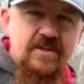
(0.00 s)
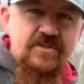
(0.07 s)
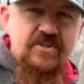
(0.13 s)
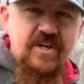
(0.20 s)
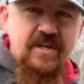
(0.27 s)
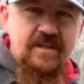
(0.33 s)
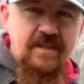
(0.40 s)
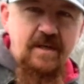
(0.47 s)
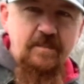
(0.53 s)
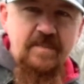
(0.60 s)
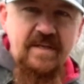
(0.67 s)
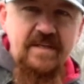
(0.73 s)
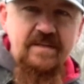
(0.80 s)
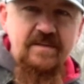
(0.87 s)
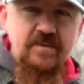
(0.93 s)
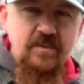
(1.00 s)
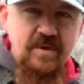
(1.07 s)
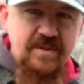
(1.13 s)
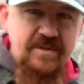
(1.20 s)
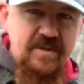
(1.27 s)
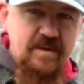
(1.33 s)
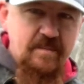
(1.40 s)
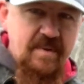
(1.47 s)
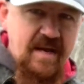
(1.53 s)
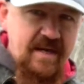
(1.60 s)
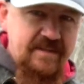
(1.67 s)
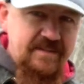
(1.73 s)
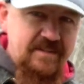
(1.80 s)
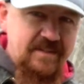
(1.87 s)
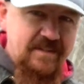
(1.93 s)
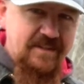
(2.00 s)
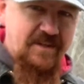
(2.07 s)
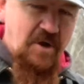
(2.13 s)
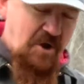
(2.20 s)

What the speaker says: share a little bit with you about the